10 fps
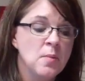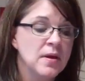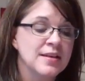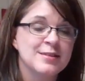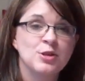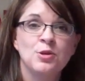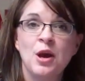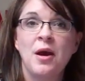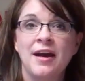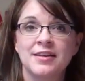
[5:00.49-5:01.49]
because you
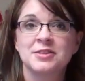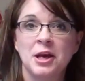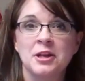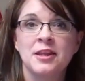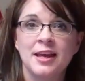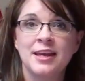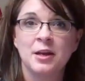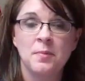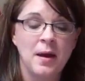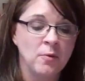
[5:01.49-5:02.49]
know how excited they
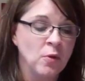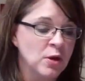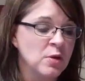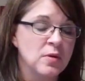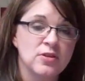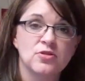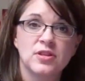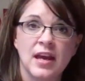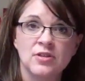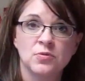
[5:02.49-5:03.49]
get about working with their
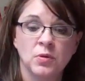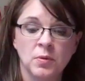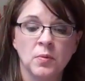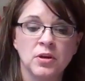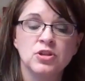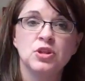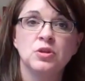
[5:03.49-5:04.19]
schedule, and wanted